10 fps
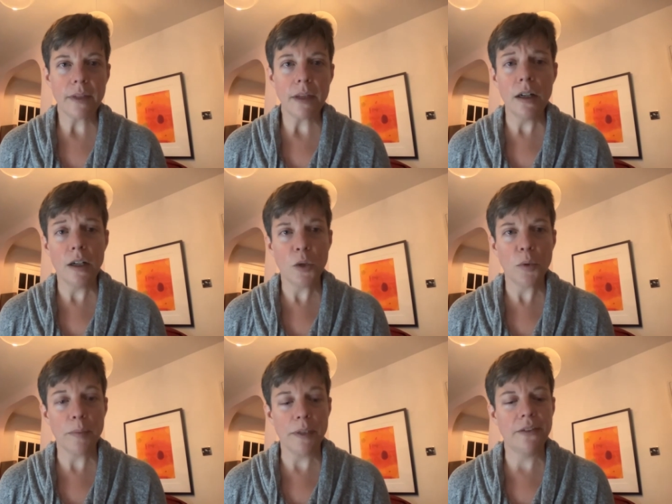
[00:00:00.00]
uh, or
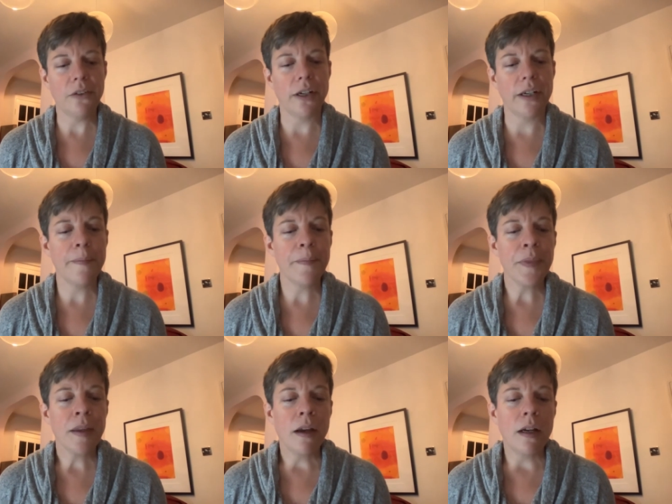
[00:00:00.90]
with me, sorry,
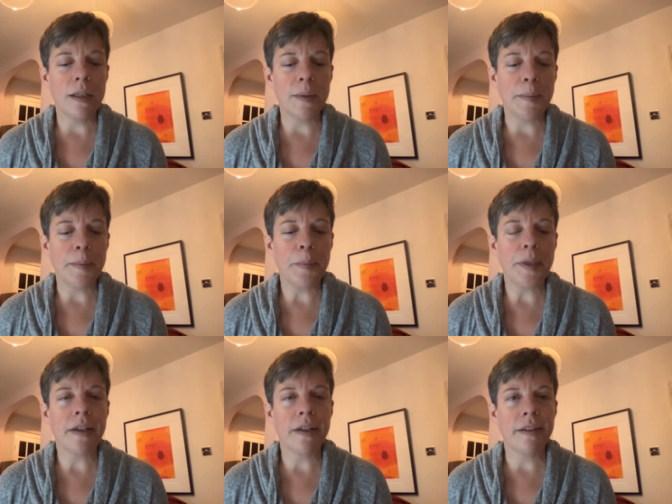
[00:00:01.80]
um,
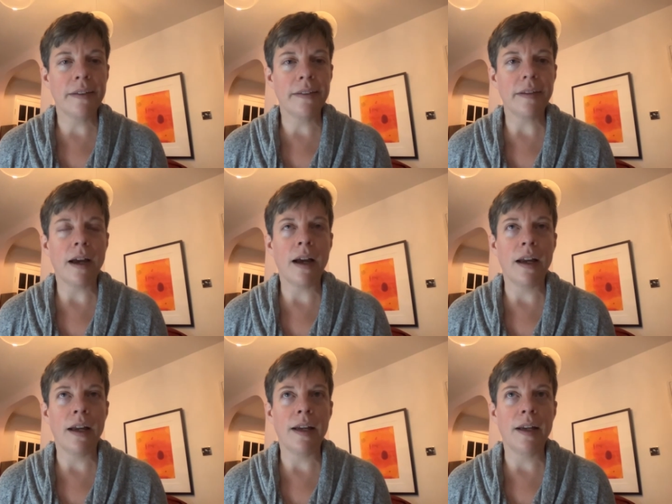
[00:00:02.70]
because
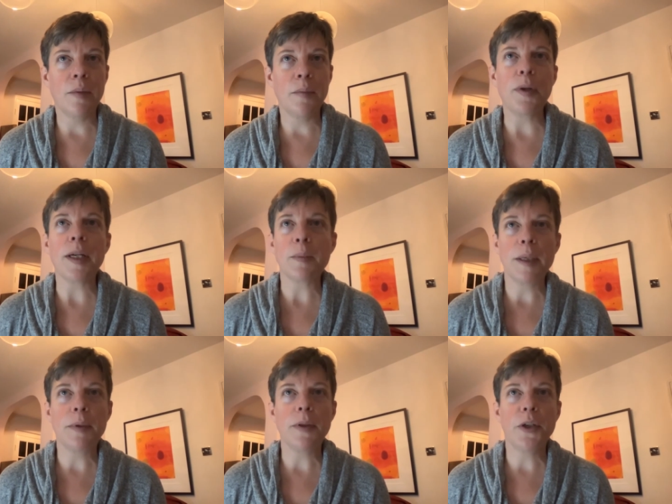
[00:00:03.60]
I bring
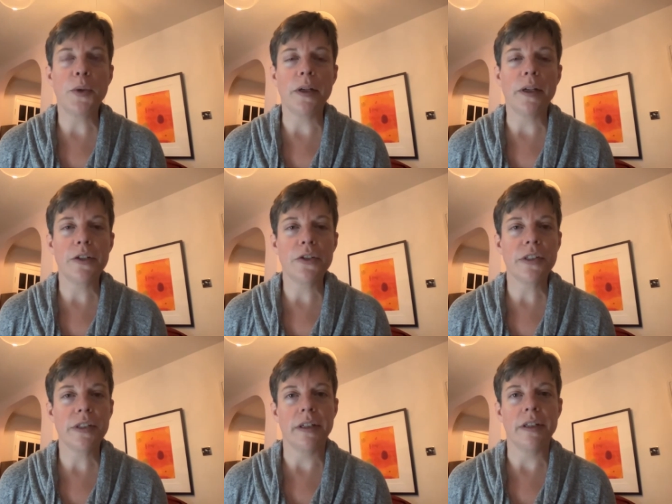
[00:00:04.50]
people who are
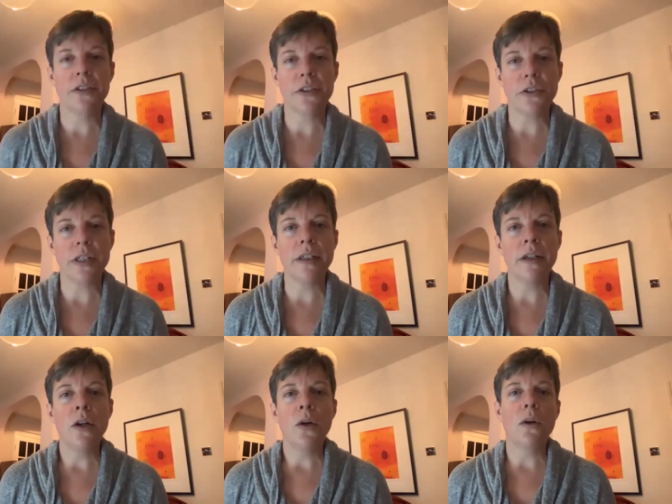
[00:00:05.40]
interested in history
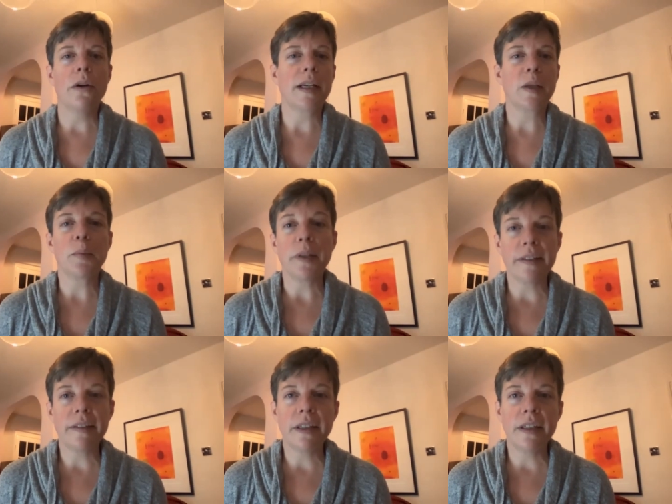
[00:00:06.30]
or in
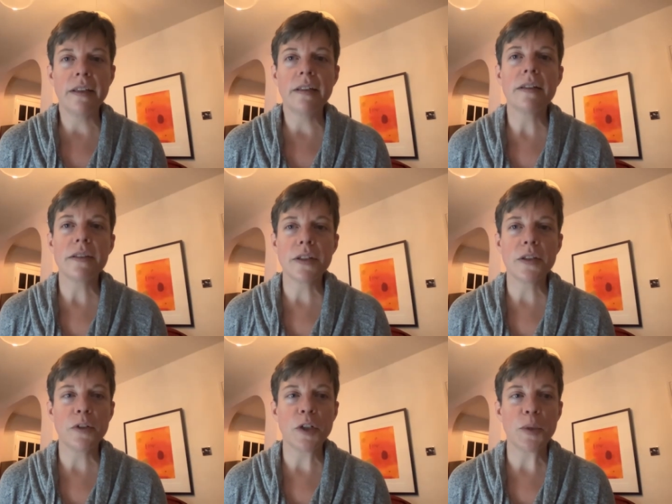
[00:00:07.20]
complexity to
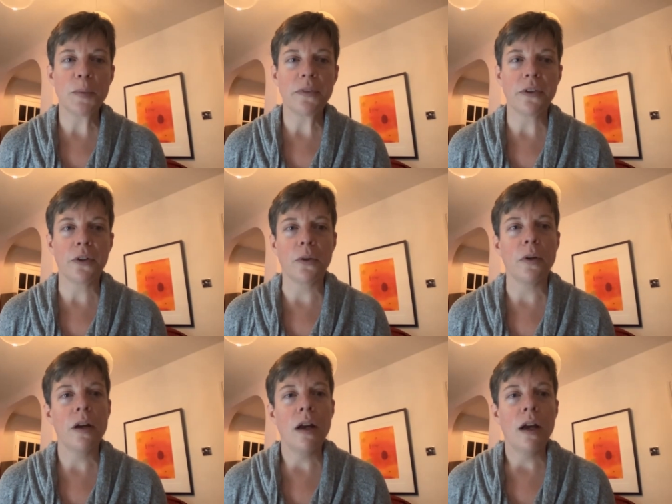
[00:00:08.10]
the room.
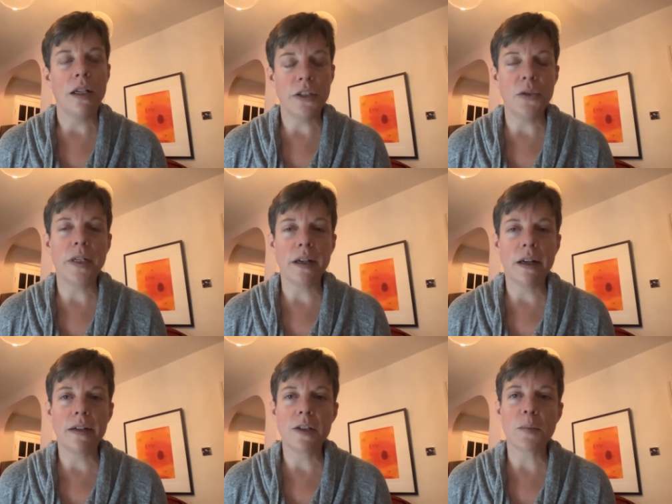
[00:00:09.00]
So I do get
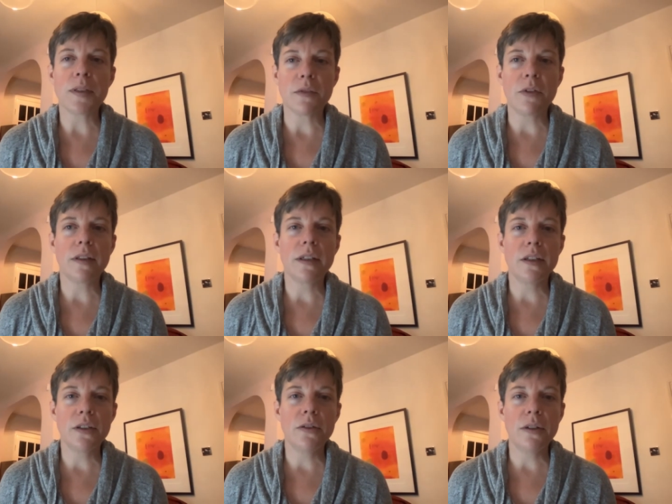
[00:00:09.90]
hired specifically to
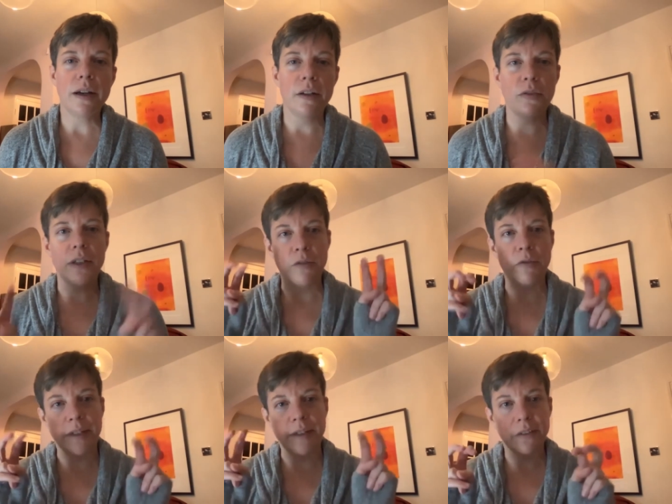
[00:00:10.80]
do kind of the
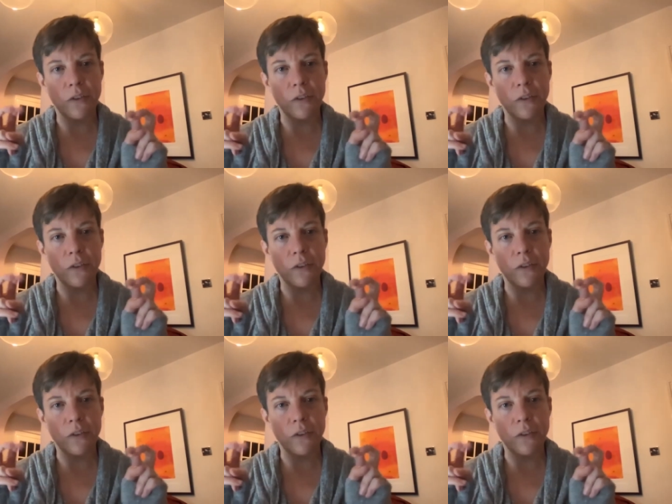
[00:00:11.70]
advanced